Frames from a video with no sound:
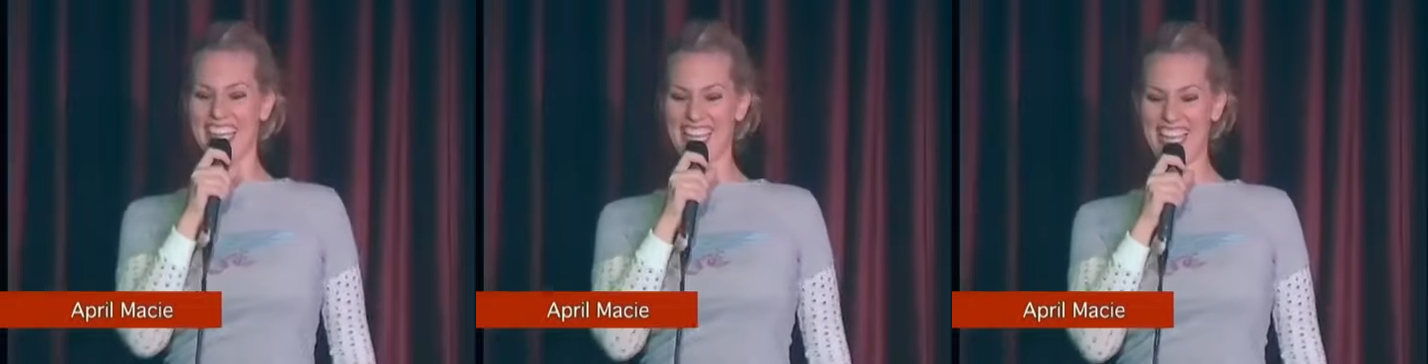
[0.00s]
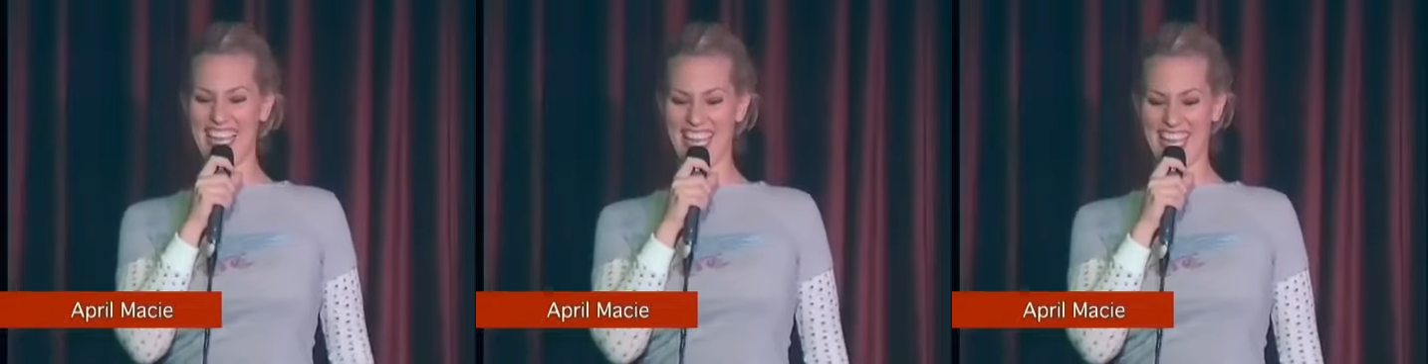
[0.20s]

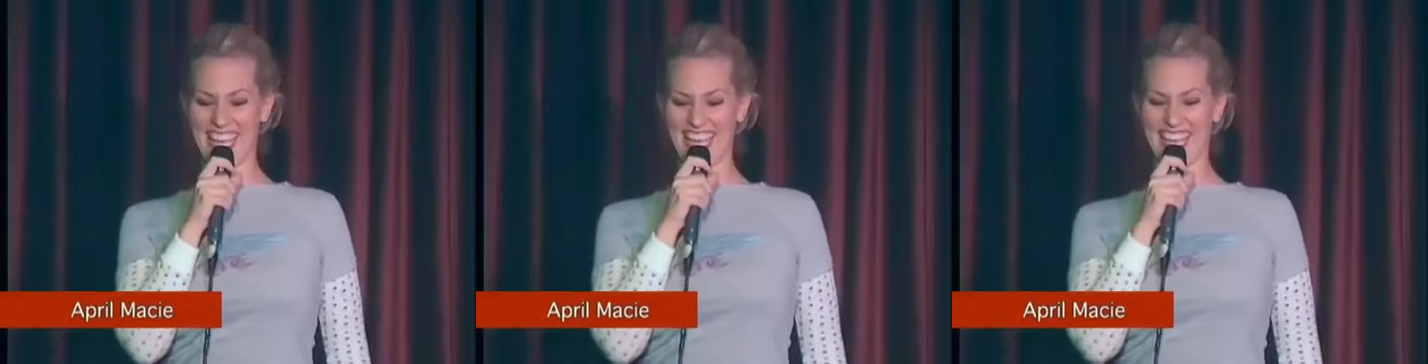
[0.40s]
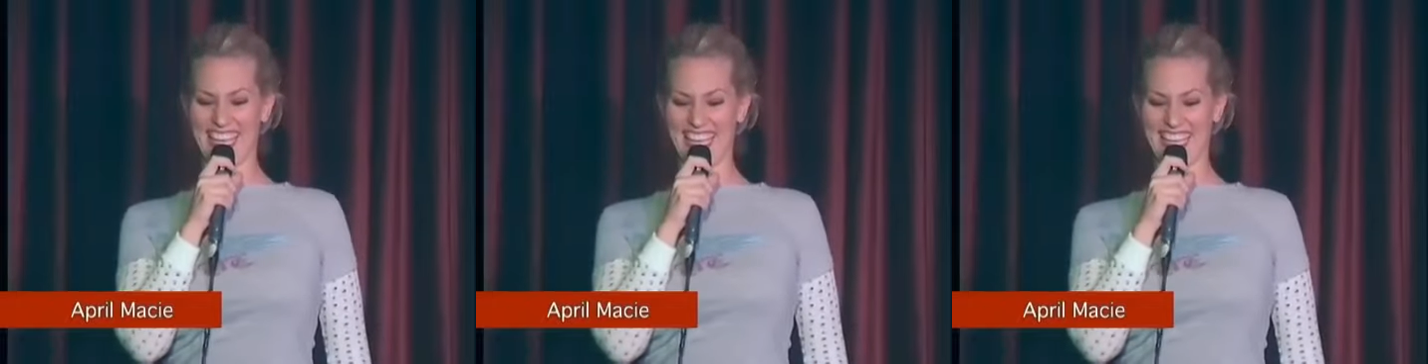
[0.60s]
Yeah.
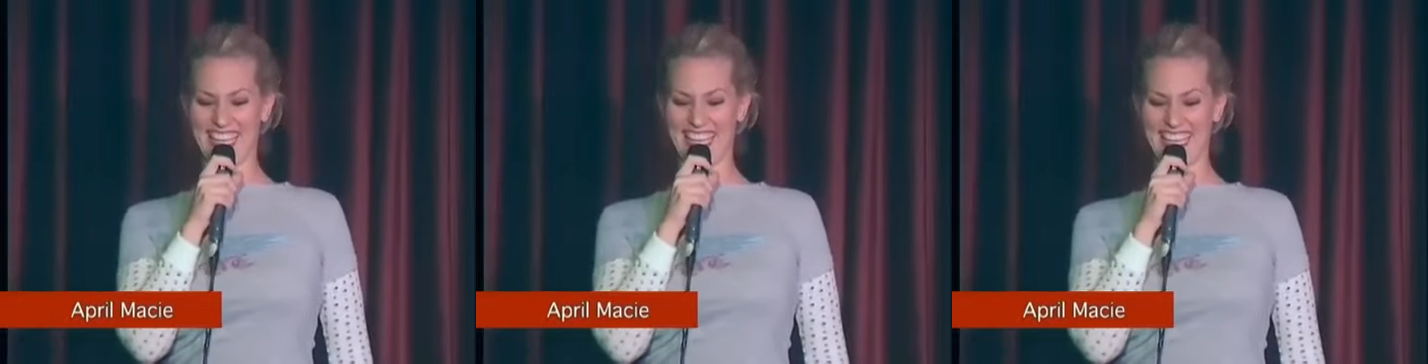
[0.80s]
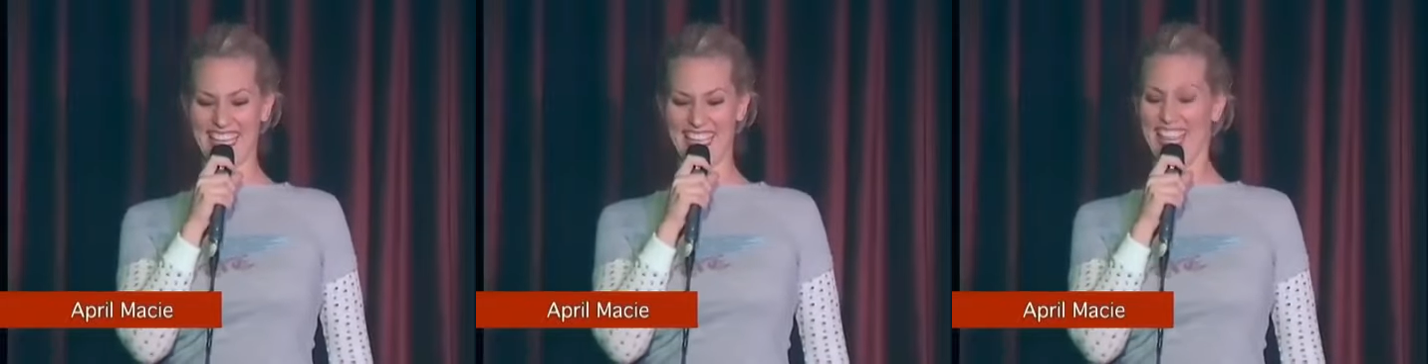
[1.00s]

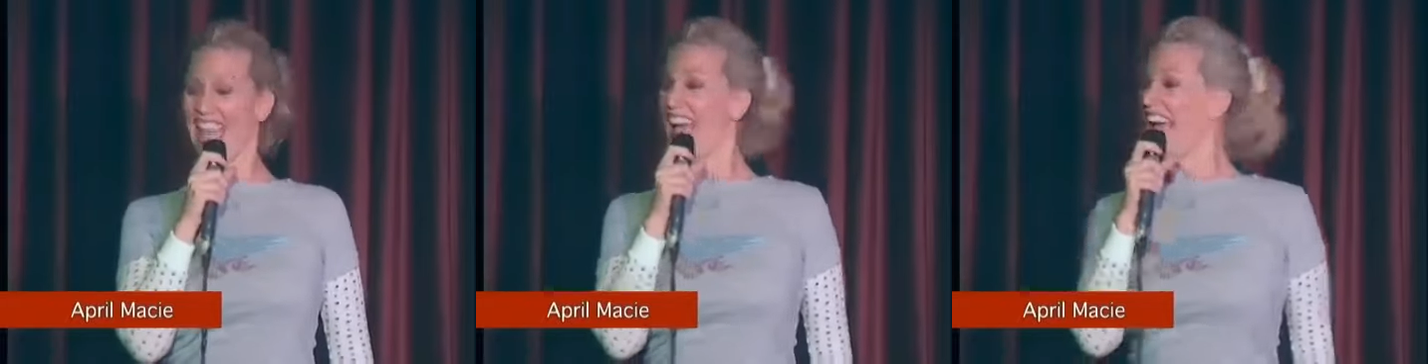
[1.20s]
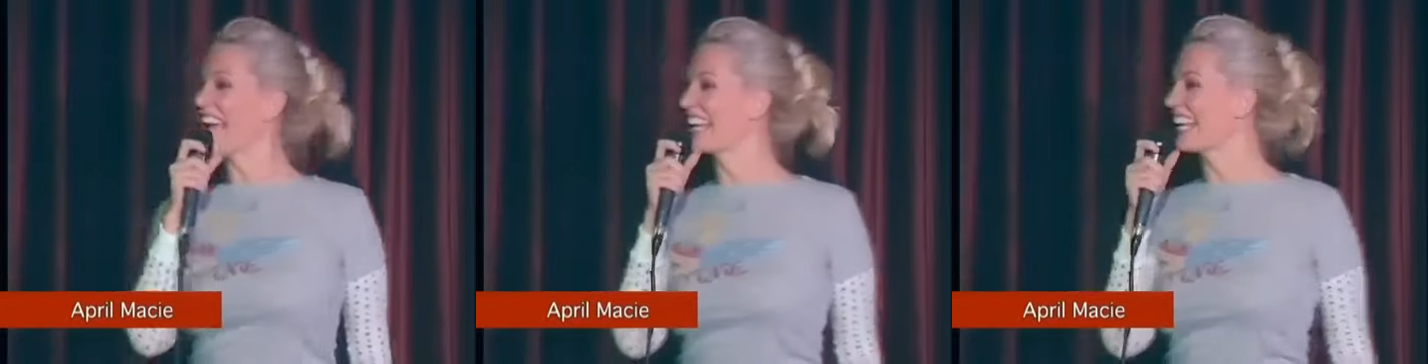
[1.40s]

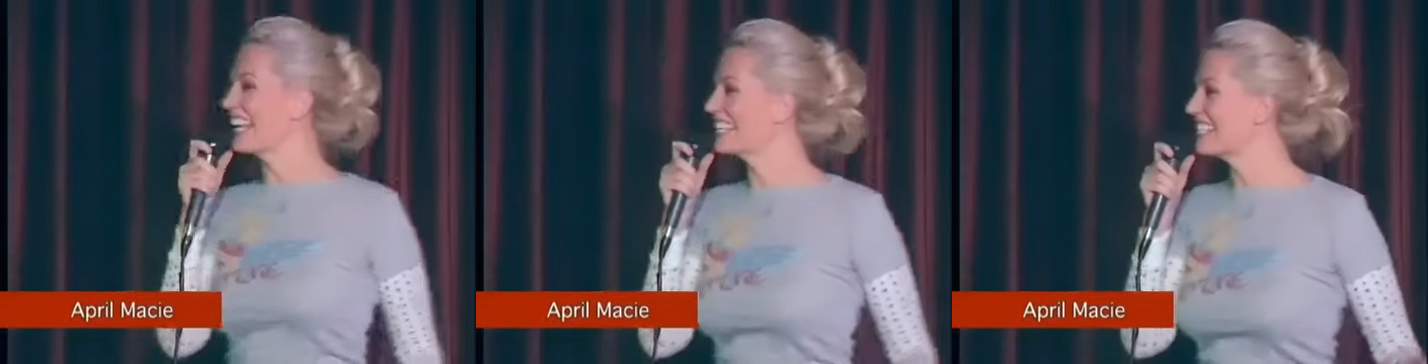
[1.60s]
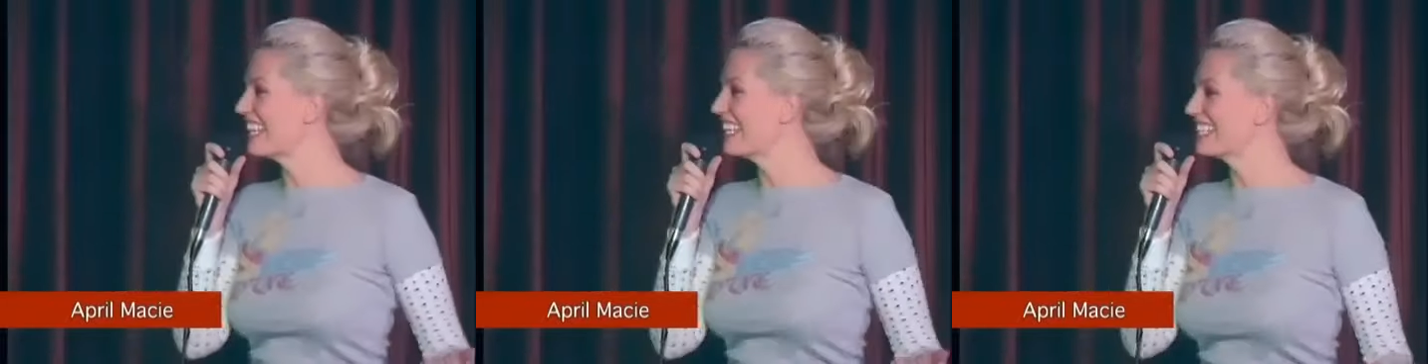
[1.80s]
And
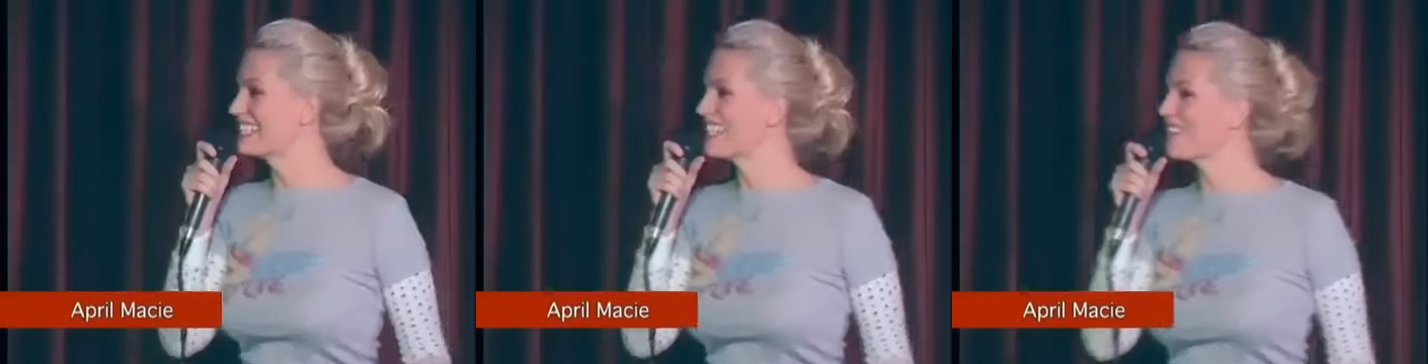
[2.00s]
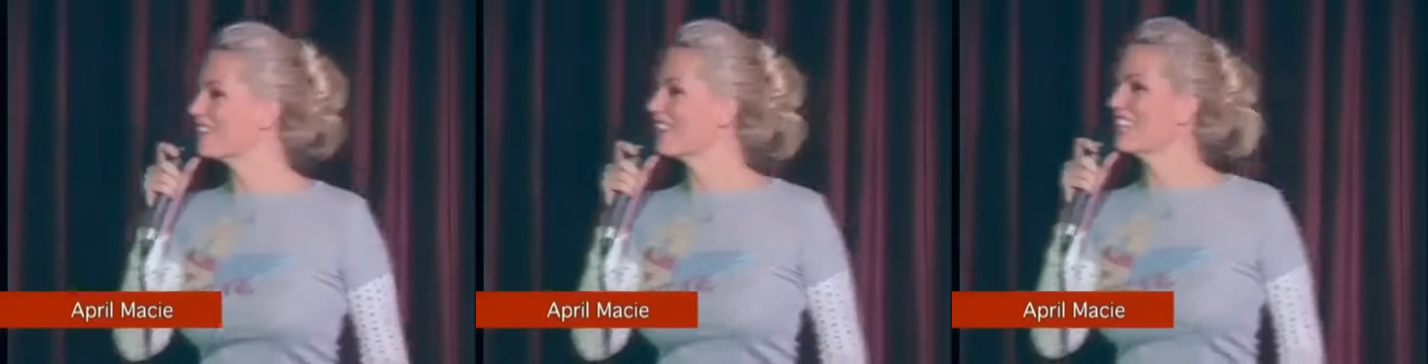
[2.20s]
can I tell
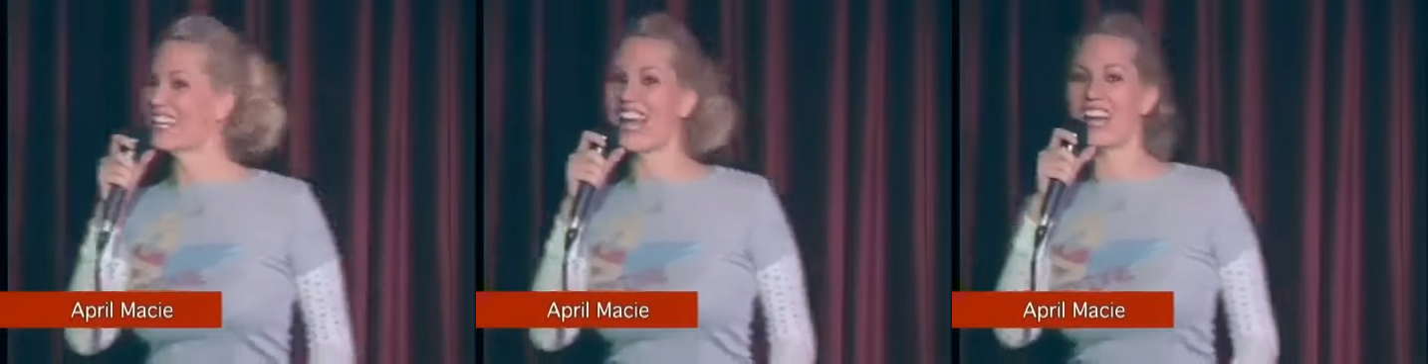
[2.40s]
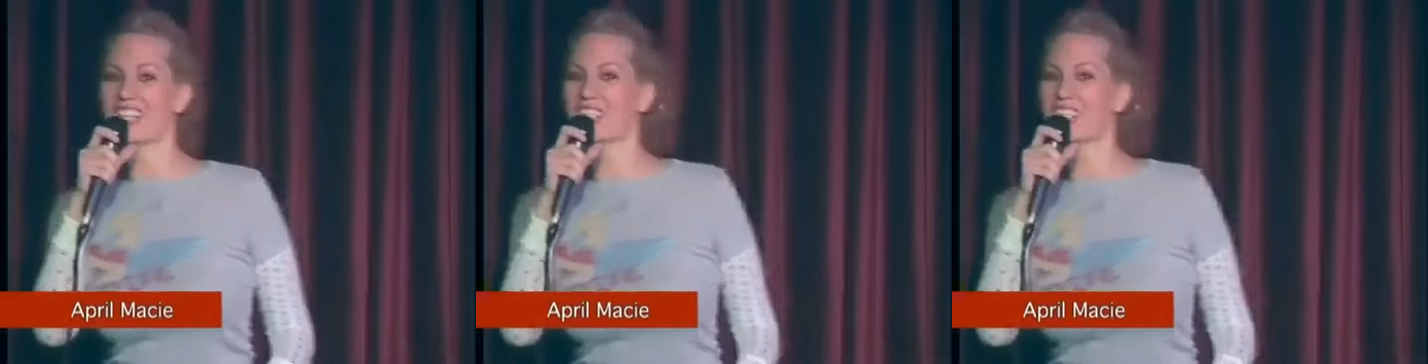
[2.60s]
you something?